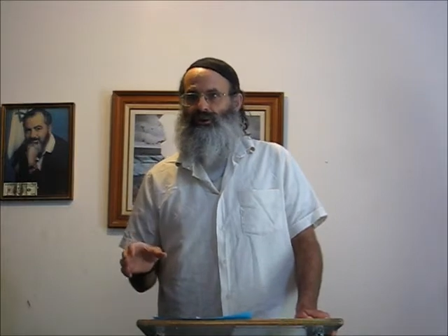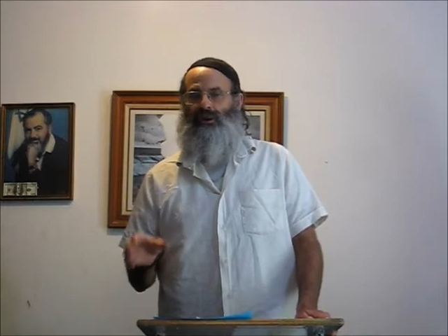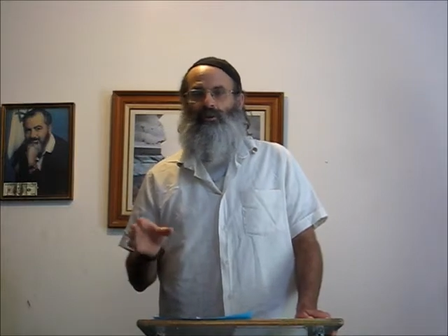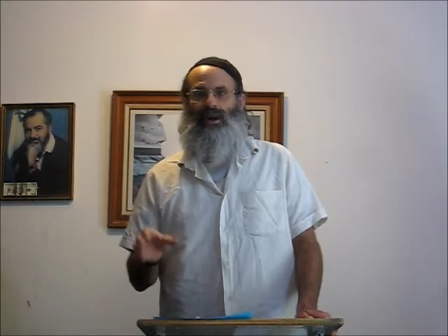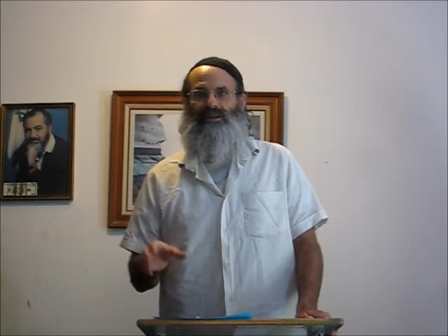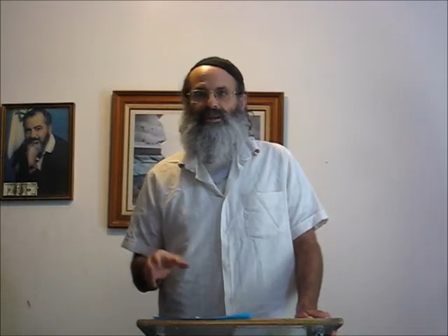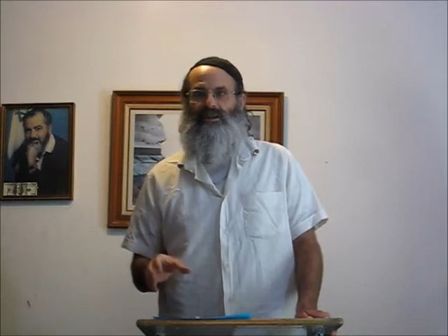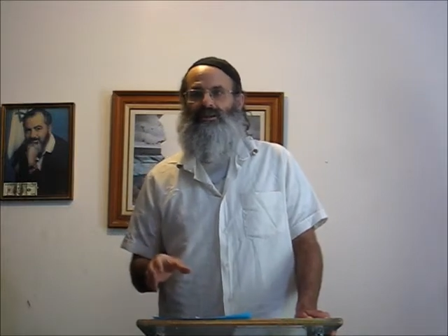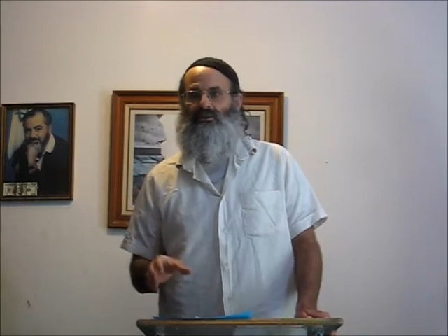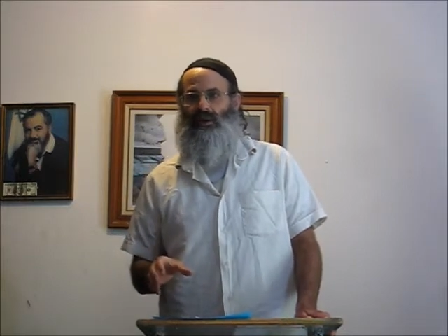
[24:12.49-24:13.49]
A resident
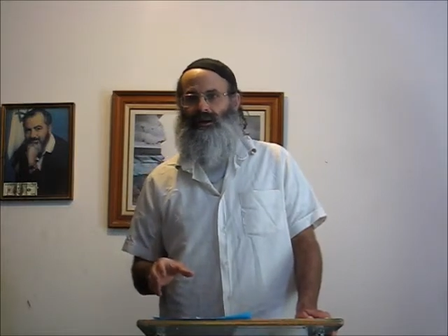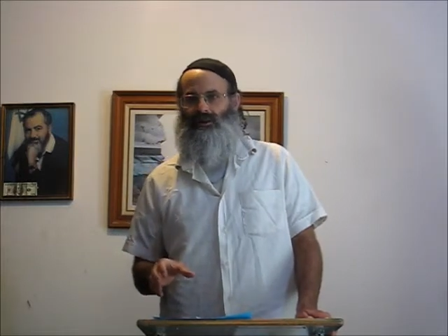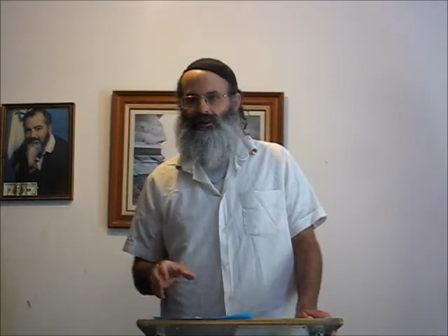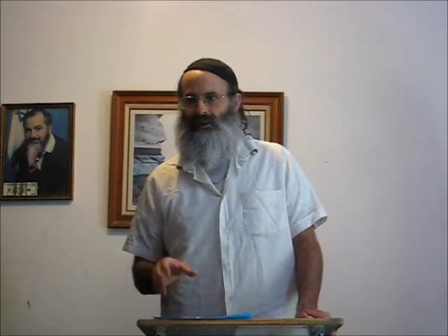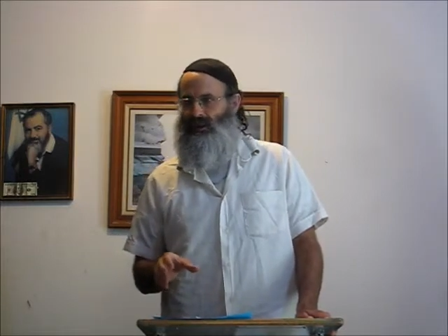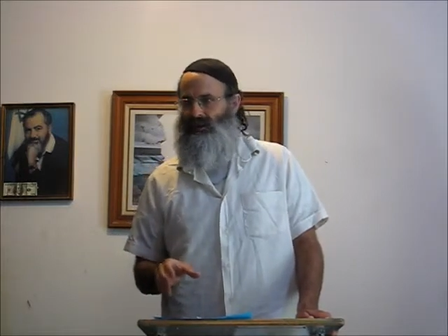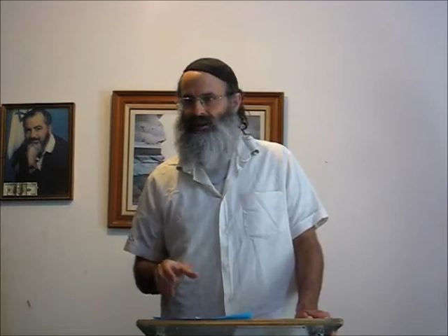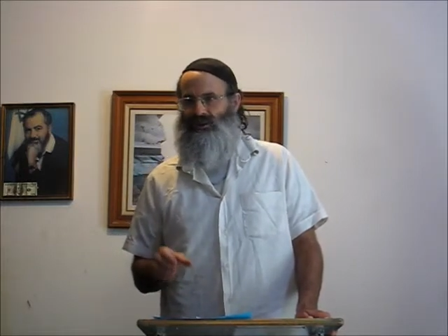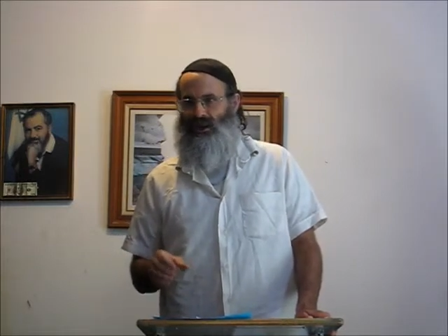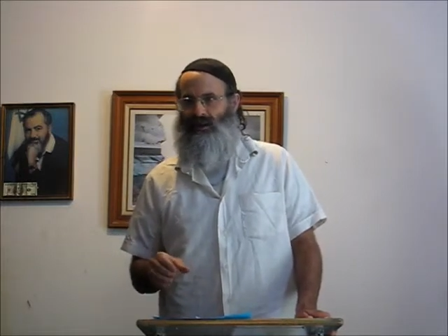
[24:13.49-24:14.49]
stranger is a
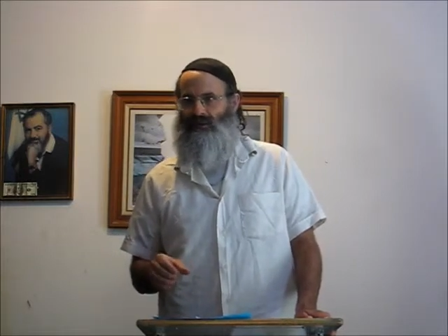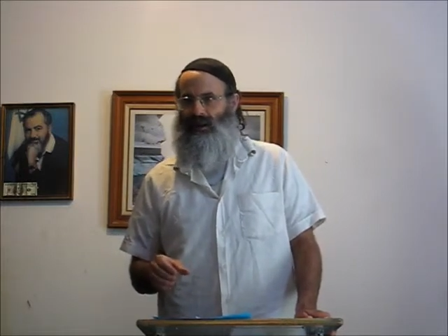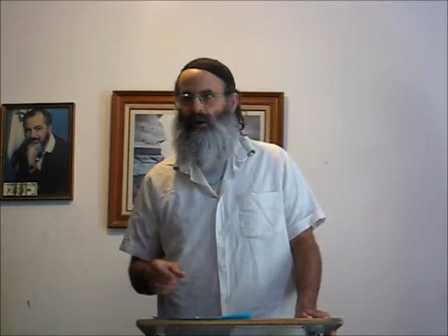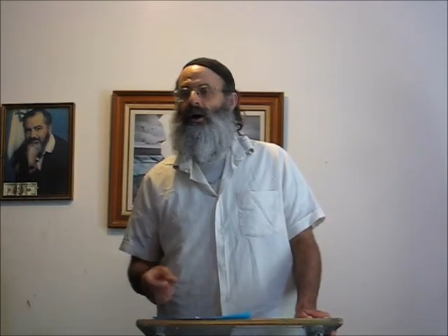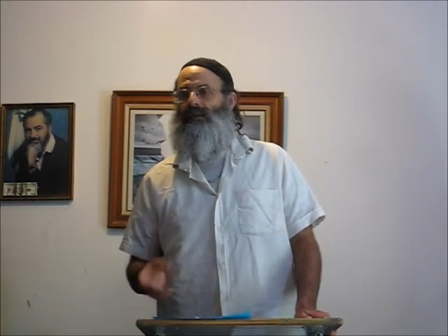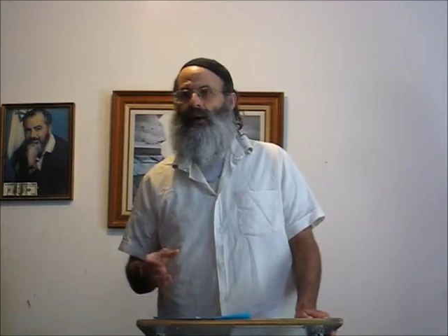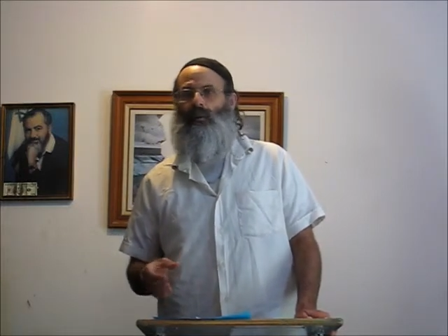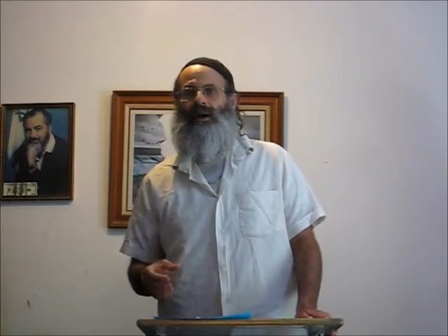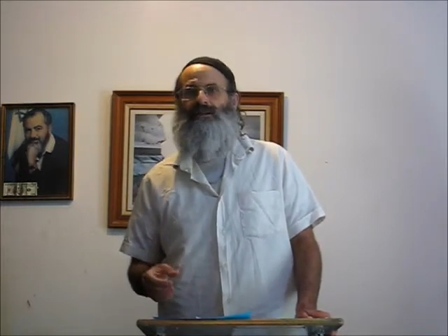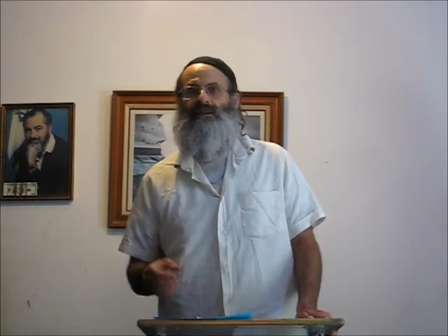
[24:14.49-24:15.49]
Gentile that
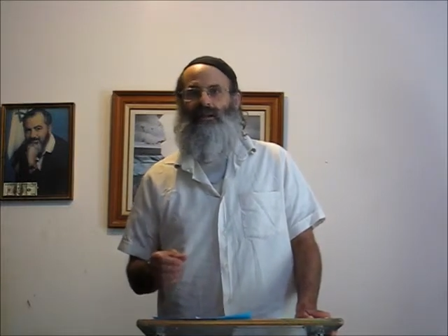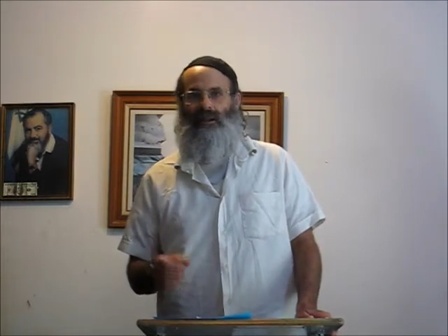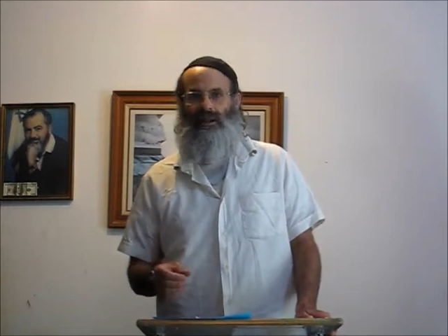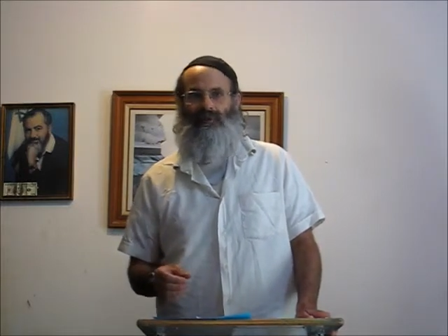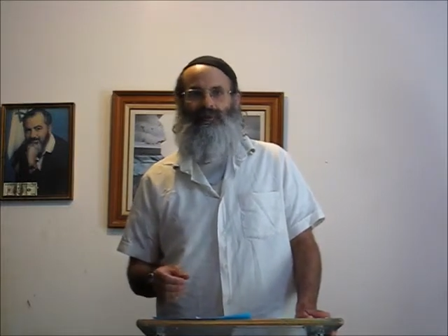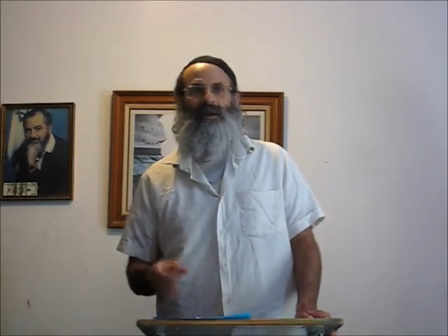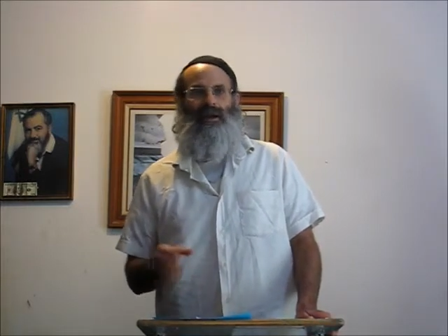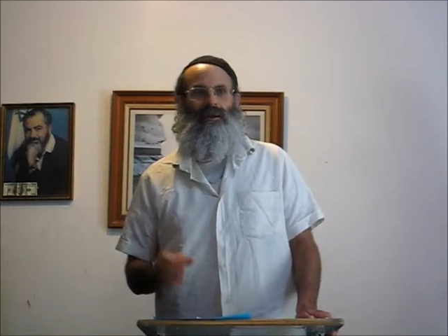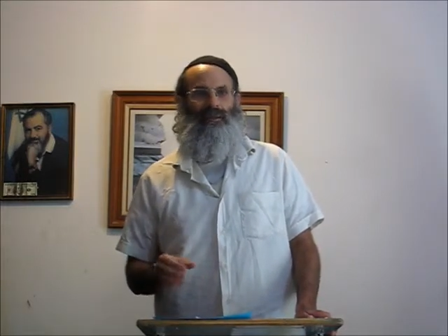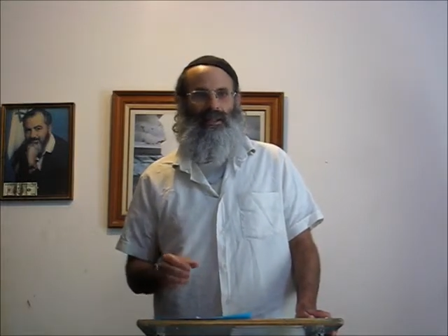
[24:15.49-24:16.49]
wants to live in
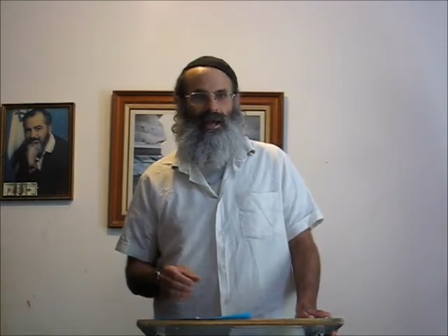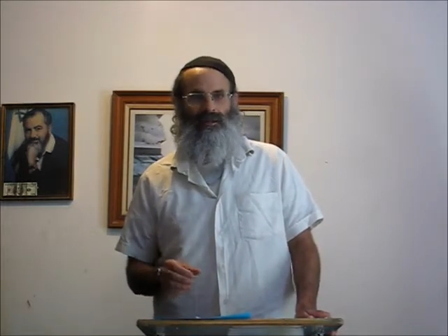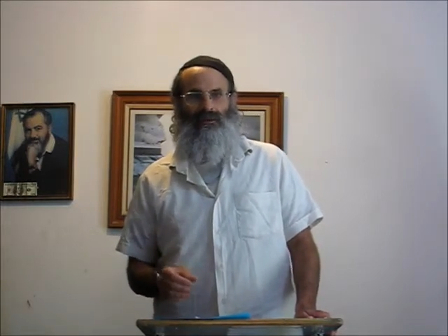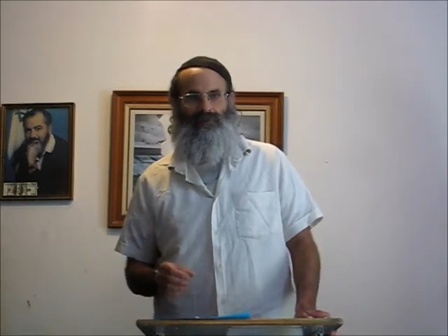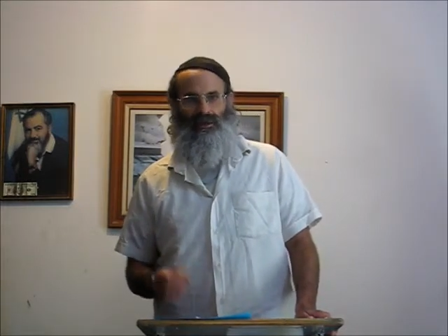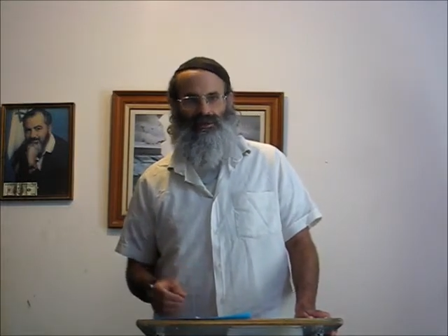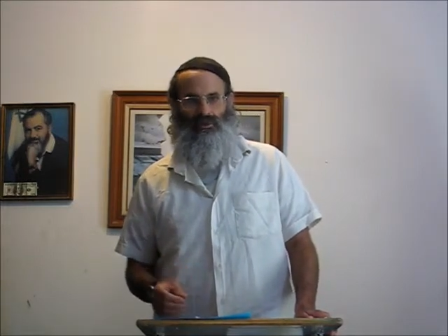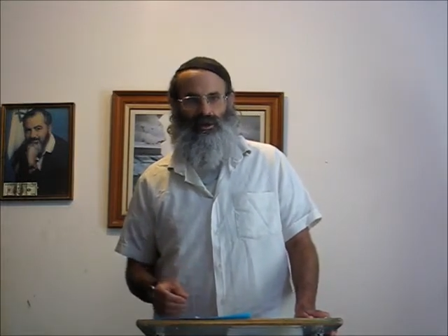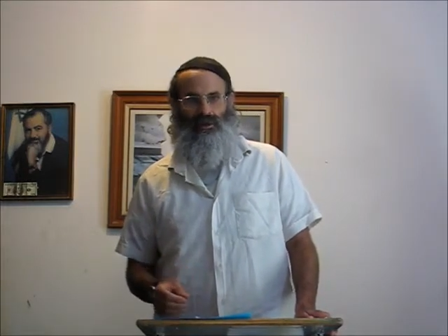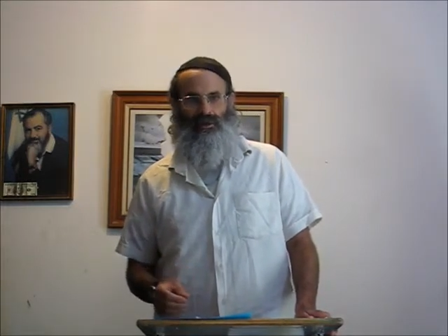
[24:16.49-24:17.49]
the land of
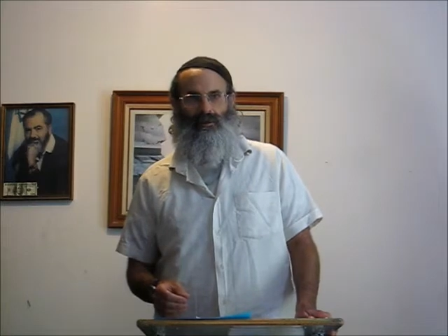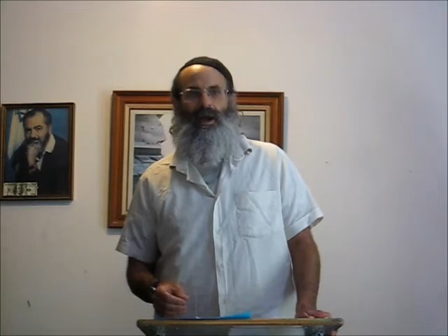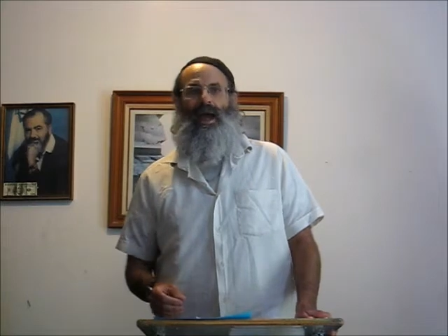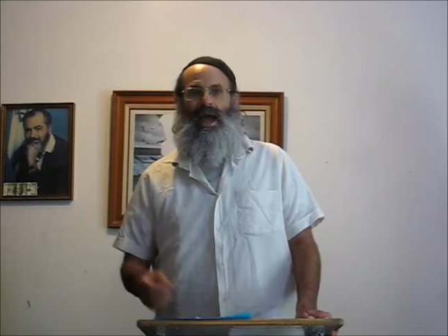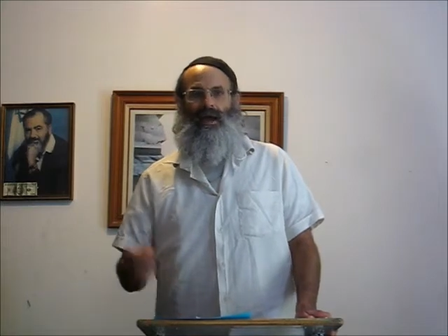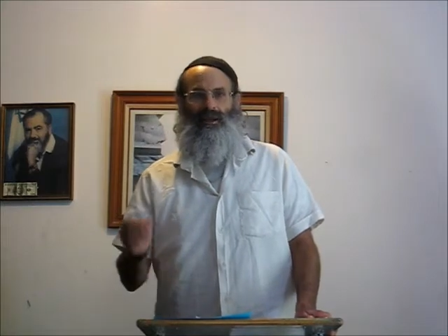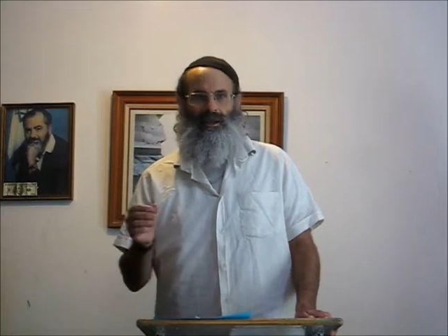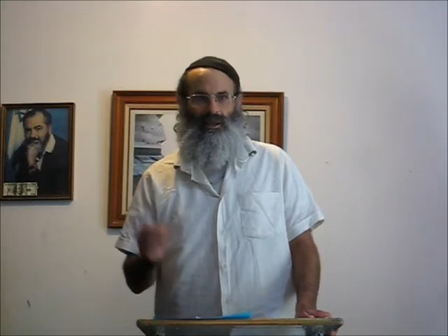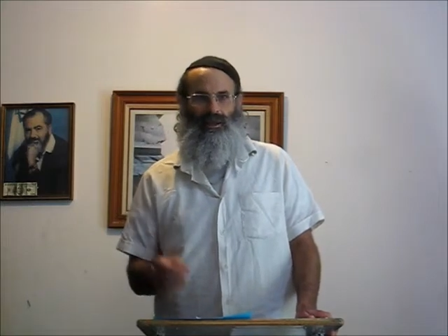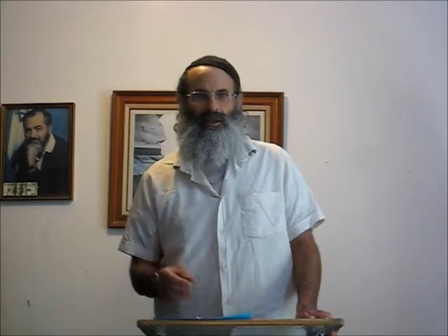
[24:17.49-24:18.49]
Israel, and
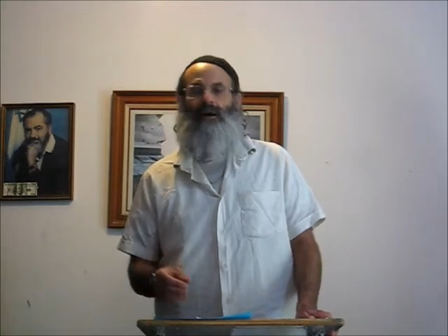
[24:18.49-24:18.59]
he